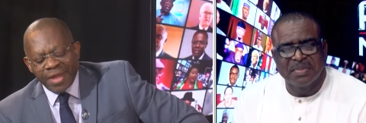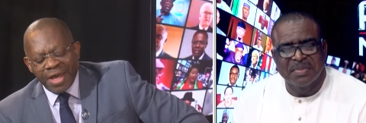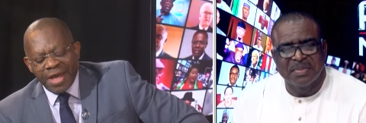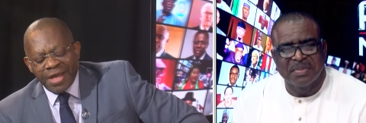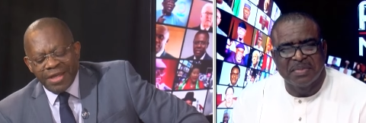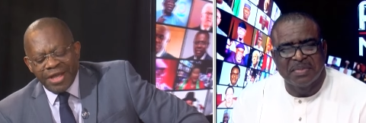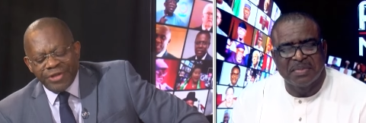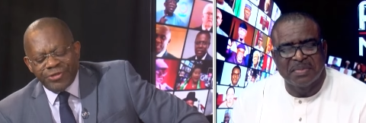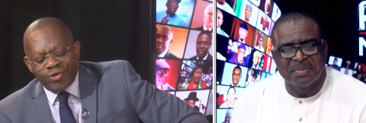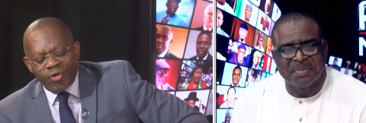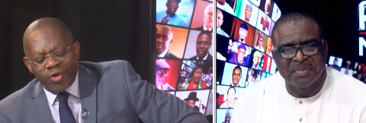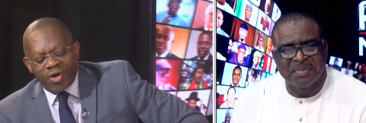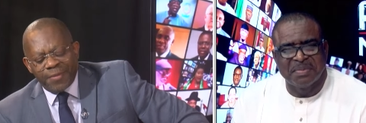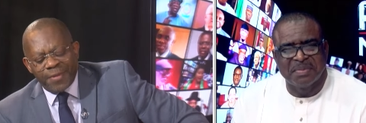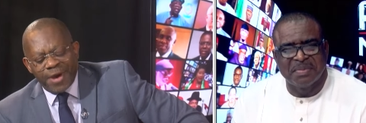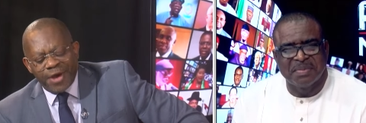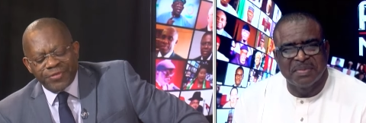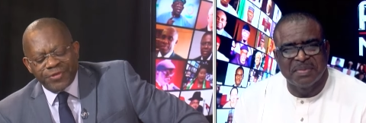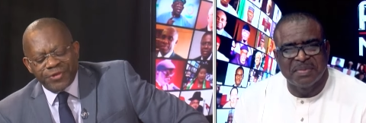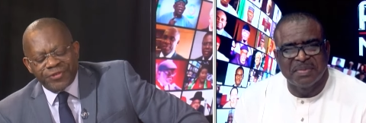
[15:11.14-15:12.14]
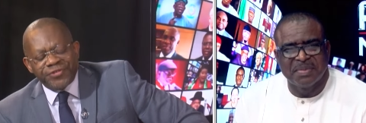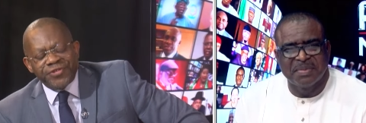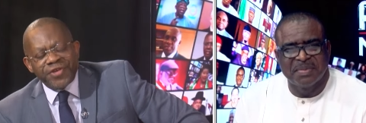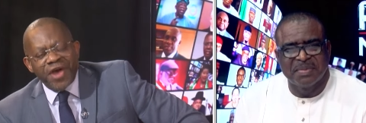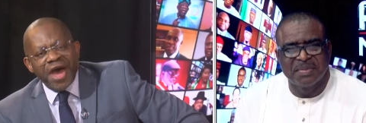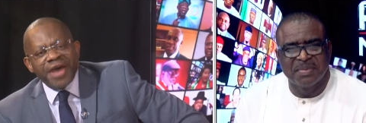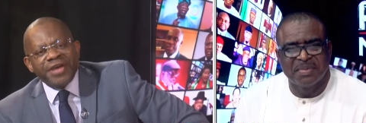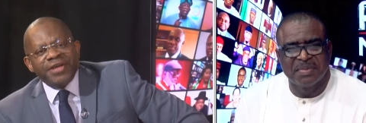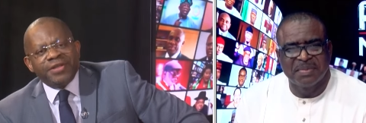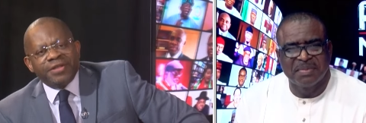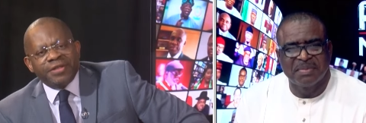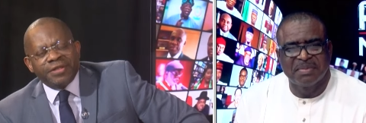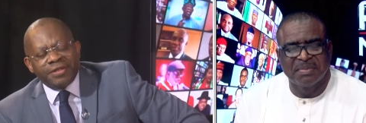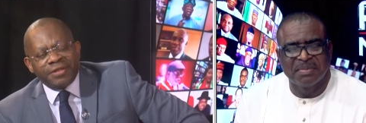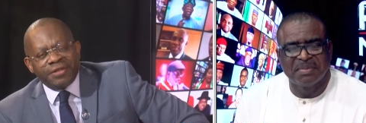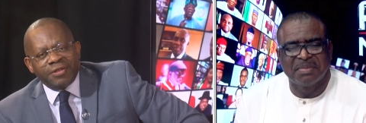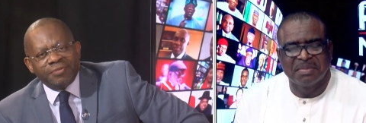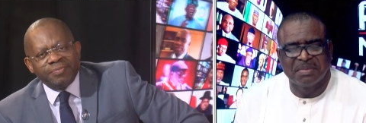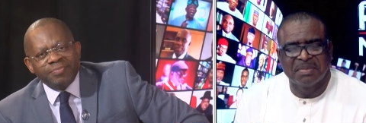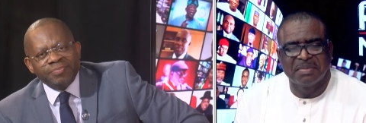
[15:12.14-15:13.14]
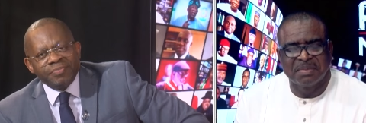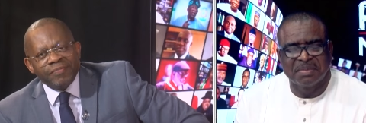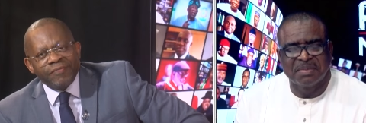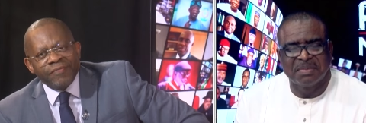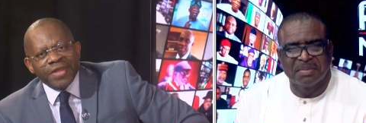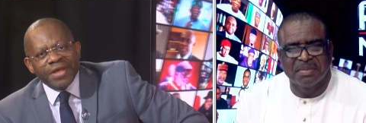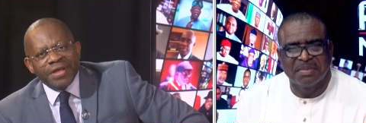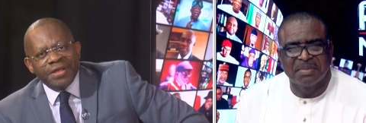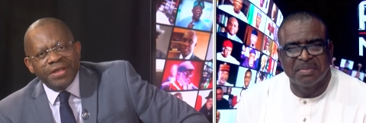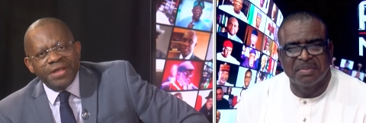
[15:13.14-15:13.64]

Speaker 1: Let's talk mm. about the title. Mm.